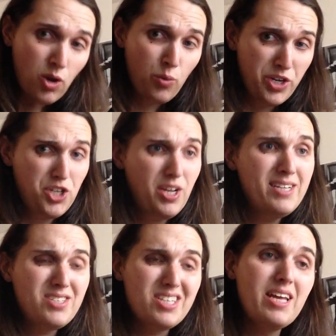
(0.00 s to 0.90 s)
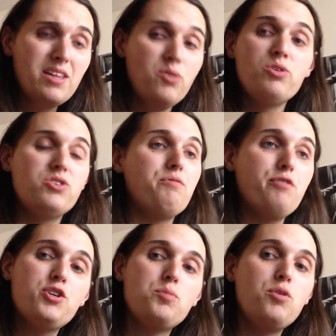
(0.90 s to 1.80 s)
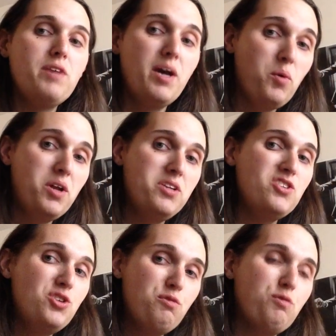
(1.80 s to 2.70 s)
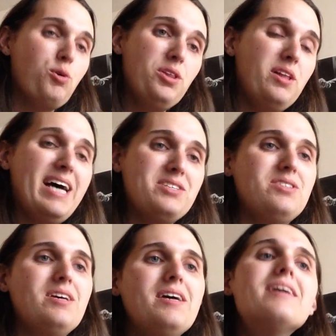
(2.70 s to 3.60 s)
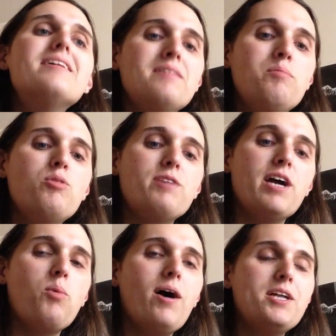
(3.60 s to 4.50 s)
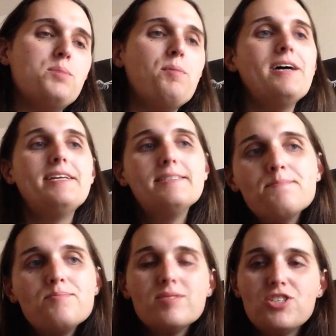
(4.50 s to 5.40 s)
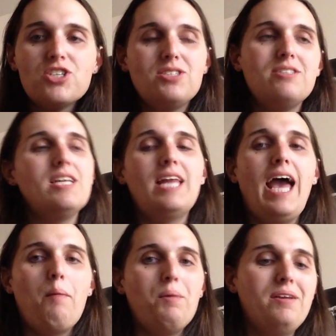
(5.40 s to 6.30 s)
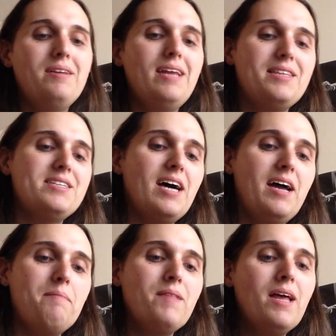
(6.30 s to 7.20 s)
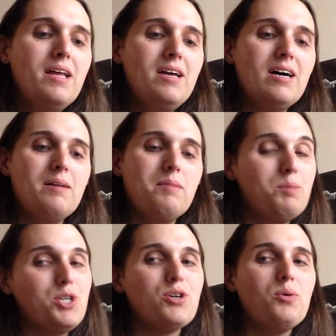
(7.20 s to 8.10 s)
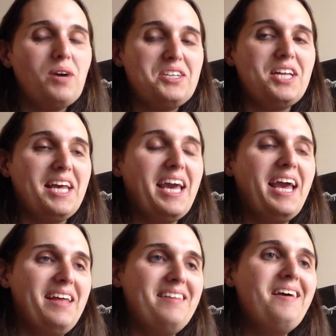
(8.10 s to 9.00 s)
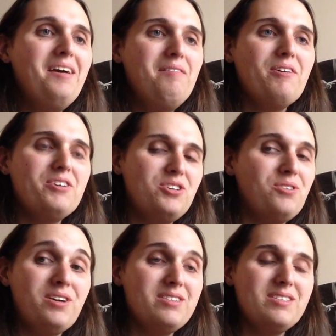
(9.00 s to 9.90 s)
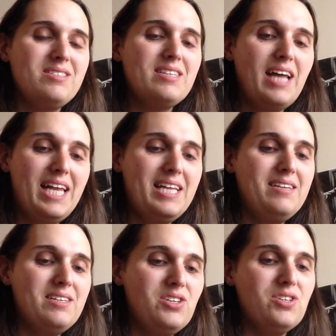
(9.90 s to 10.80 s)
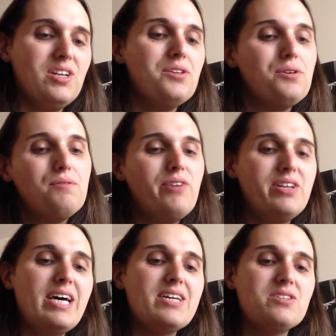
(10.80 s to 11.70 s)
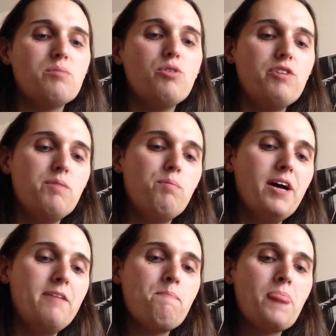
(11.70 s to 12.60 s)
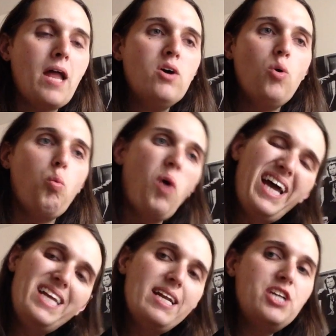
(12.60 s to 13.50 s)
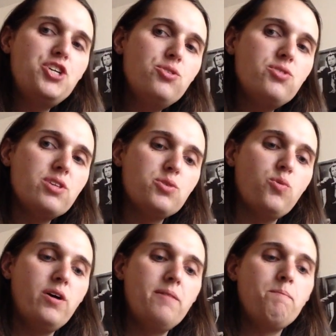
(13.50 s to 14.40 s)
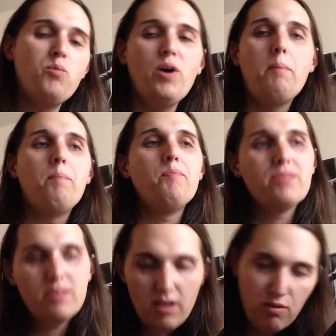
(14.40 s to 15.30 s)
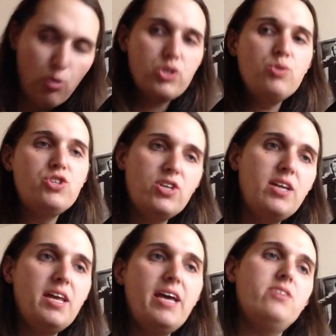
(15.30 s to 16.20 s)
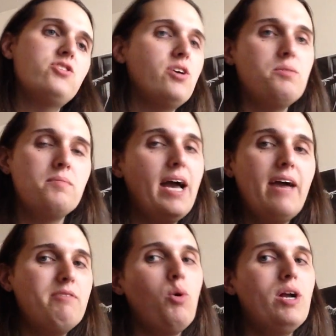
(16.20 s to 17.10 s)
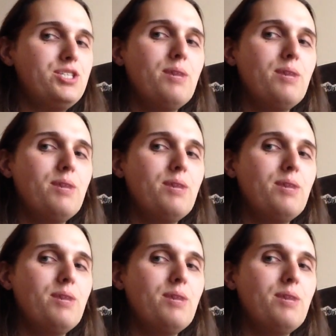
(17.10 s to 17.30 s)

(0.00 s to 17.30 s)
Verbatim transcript: which incidentally was the first movie I wanted to do for the last movie I watched, but just didn't happen at the time. Um, I'm sure I'll watch it again very soon because that is another fantastic movie. But why did I choose this one? Well, course, it was Sunday, so I have to watch